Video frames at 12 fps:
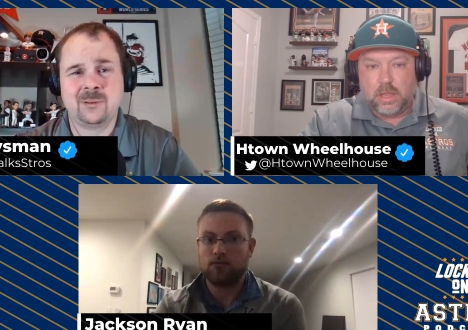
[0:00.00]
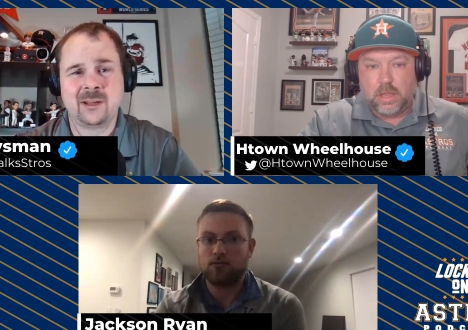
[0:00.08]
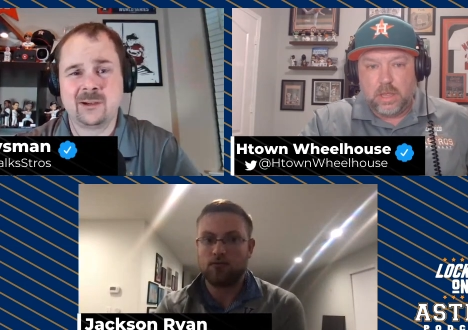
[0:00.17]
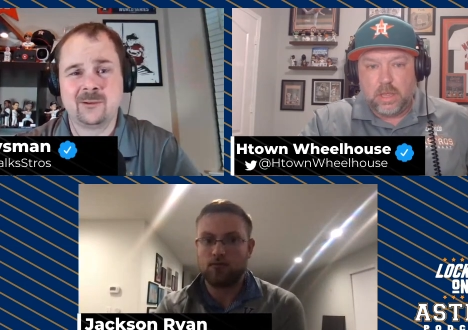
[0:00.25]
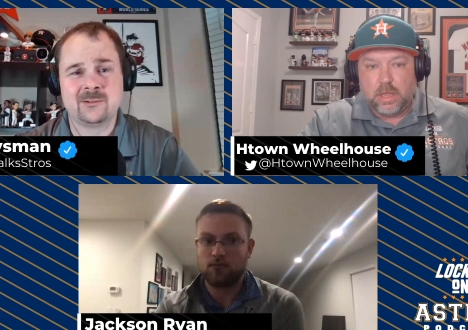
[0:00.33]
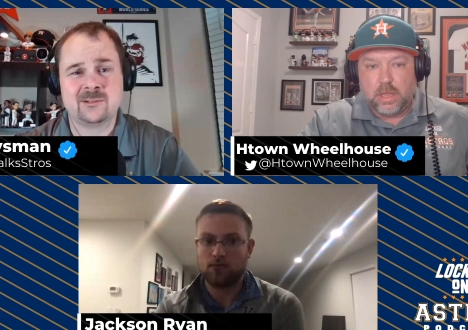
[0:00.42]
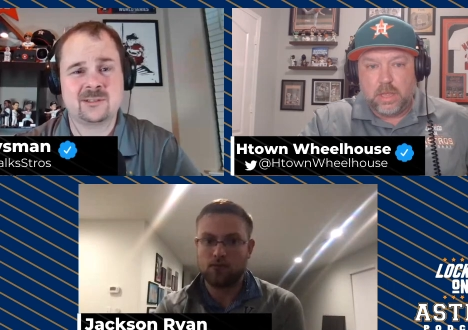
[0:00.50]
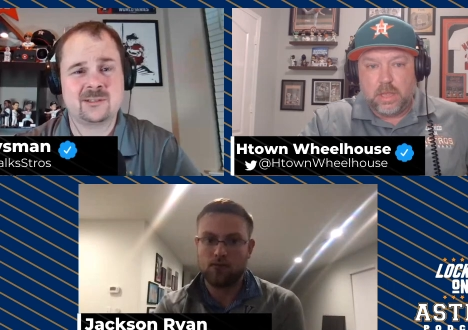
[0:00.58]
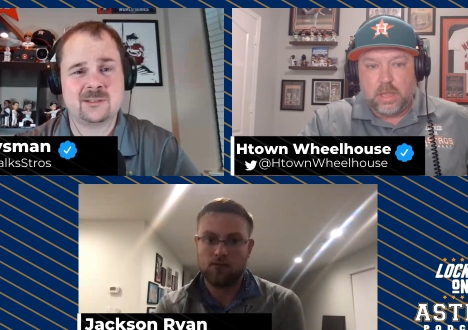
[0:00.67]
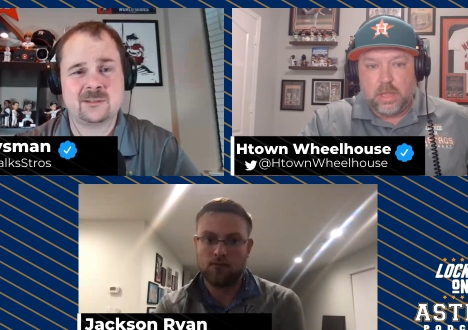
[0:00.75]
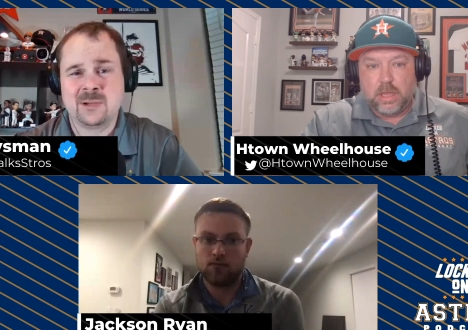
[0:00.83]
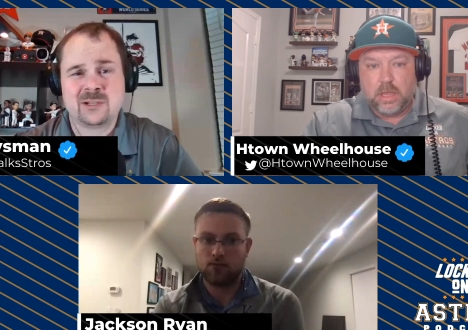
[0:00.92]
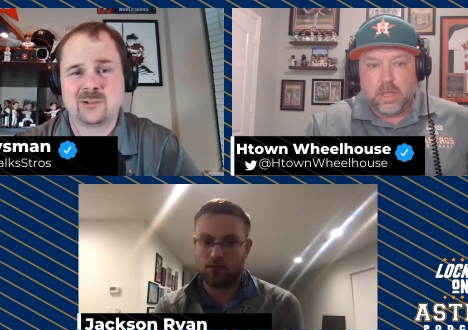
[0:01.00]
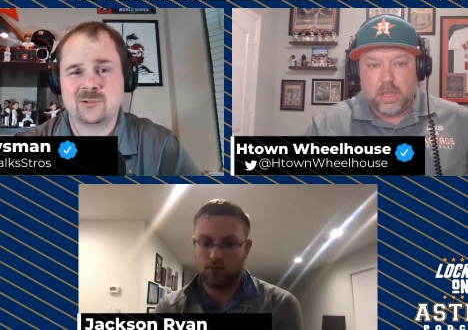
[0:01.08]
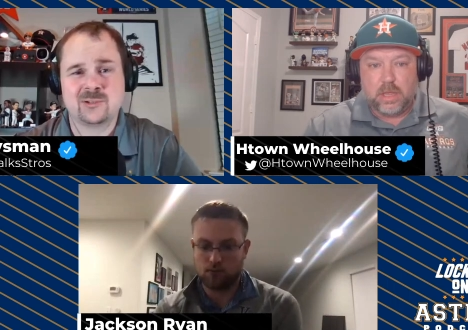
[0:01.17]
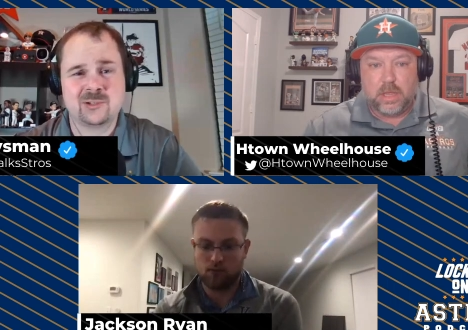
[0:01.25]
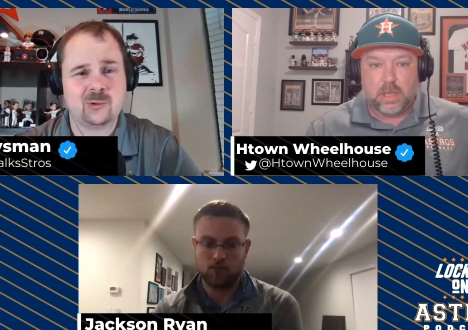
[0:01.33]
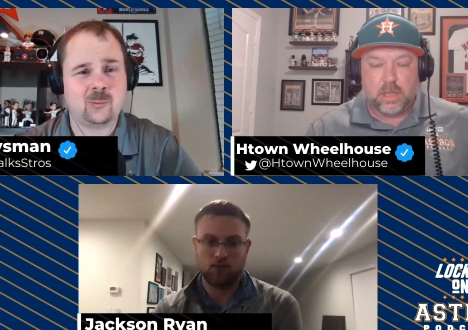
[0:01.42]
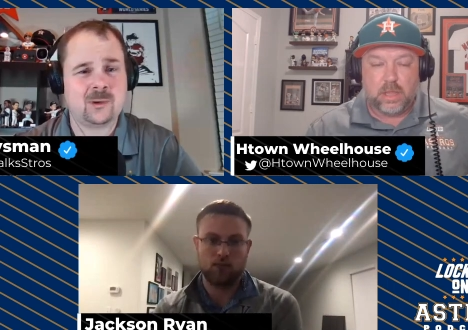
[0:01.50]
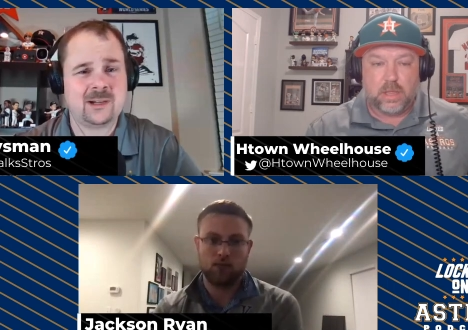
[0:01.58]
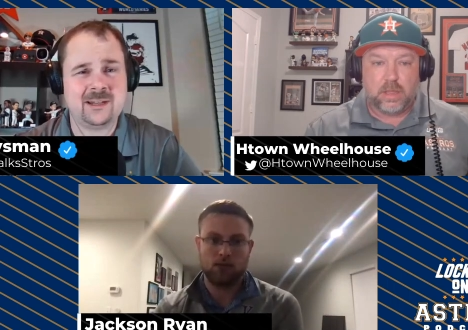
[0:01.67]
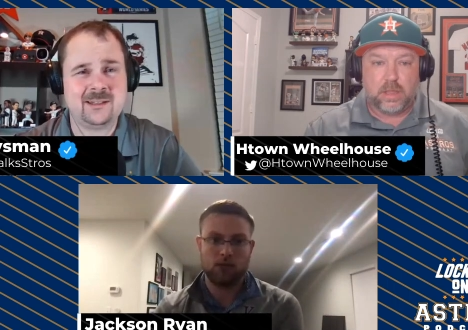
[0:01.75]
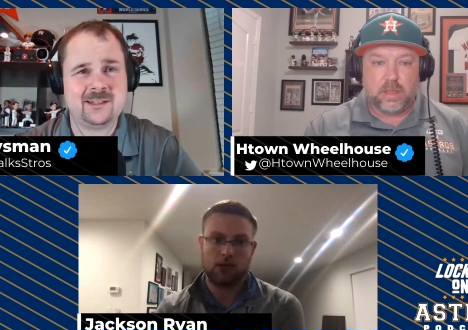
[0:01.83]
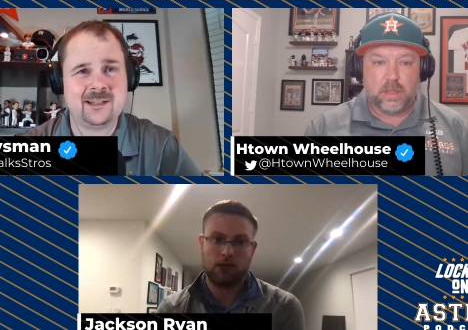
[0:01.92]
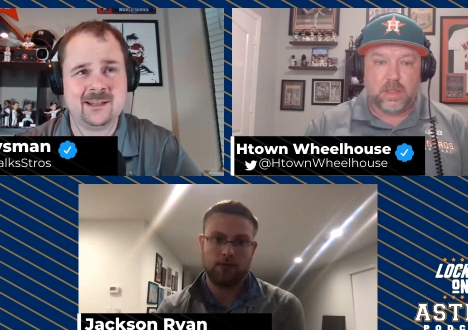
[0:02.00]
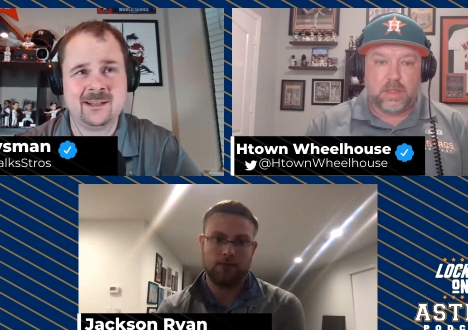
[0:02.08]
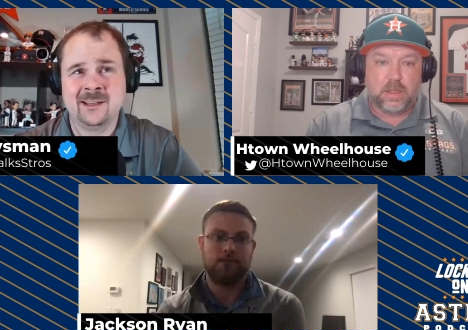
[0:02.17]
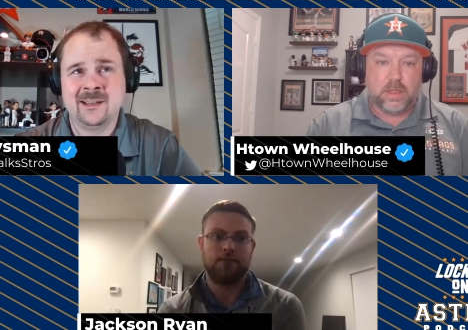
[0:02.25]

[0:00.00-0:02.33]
Speaker 1: players, pitchers do what he did.